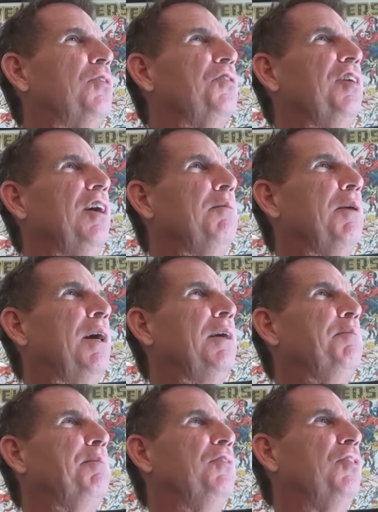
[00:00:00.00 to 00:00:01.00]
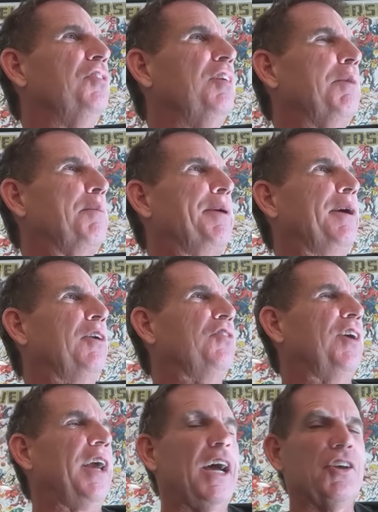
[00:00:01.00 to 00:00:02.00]
don't tell my don't tell my
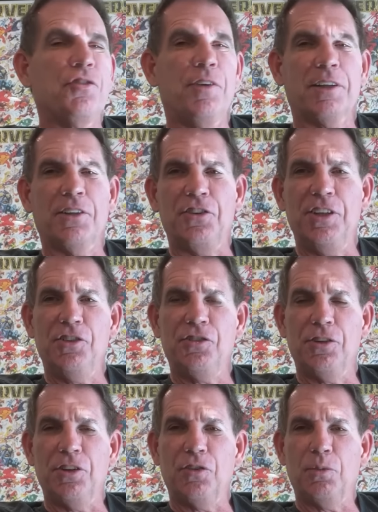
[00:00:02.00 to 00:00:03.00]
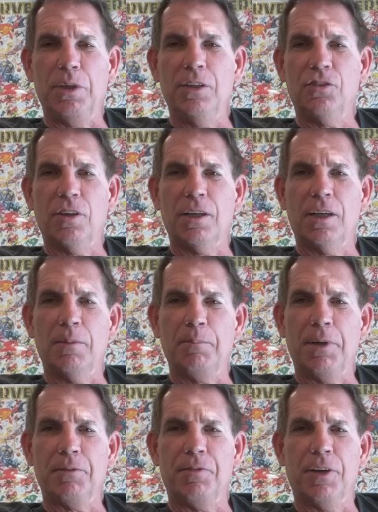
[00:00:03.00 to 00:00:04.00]
parents I asked fuck the teacher this week, so I
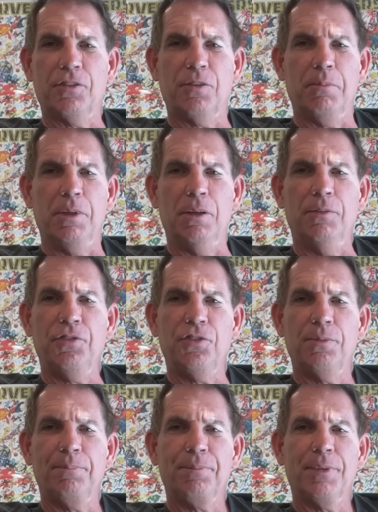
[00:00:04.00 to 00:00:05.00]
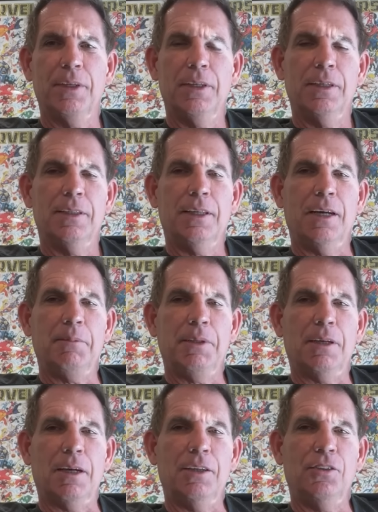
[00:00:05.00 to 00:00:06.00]
gotta butt fuck some milfs.
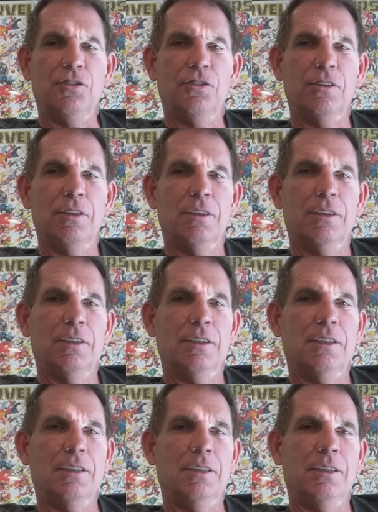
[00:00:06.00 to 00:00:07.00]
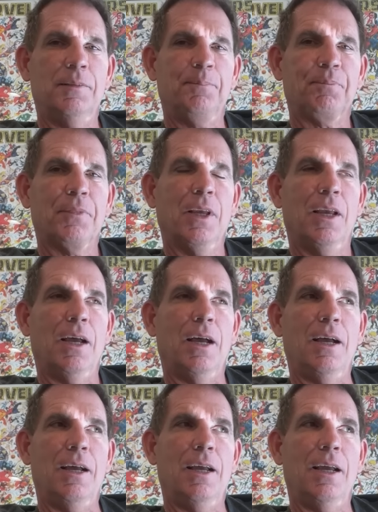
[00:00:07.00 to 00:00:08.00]
That'll be nice. Um,
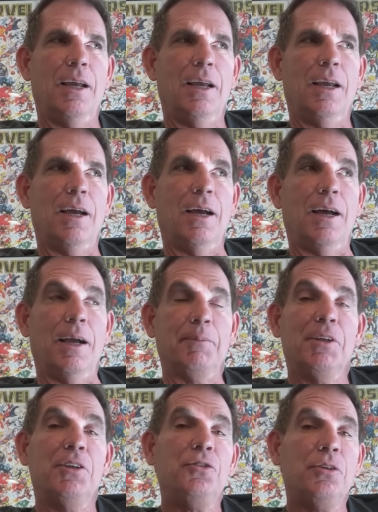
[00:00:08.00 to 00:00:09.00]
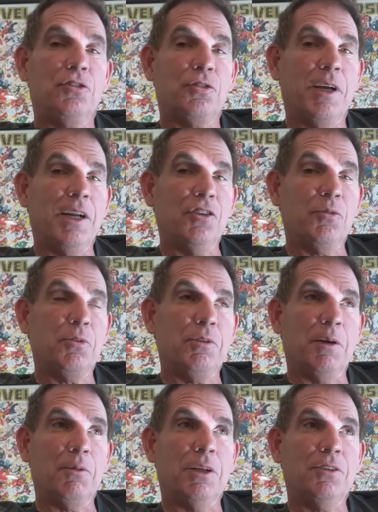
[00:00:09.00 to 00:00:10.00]
I'm going to do a trans
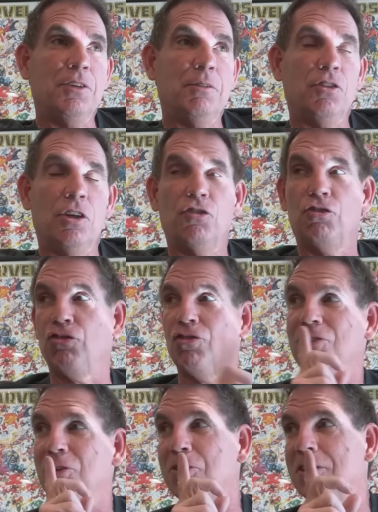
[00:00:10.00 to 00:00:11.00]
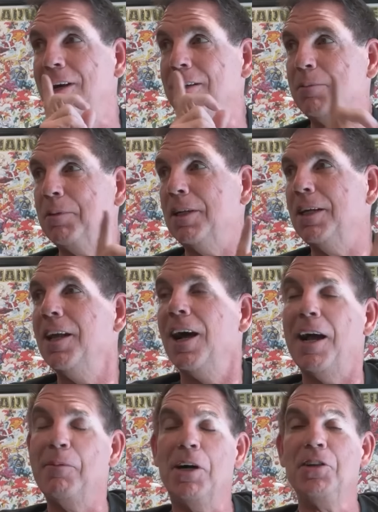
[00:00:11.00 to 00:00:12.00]
movie. I want to do, shh, don't tell anybody.
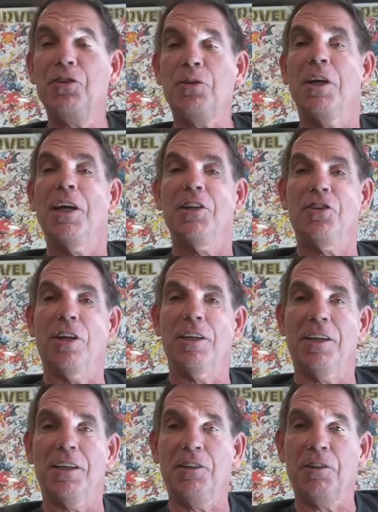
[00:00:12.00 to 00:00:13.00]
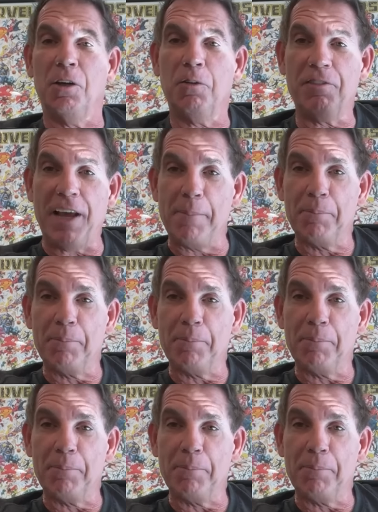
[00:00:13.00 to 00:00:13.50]
I want to do, you know,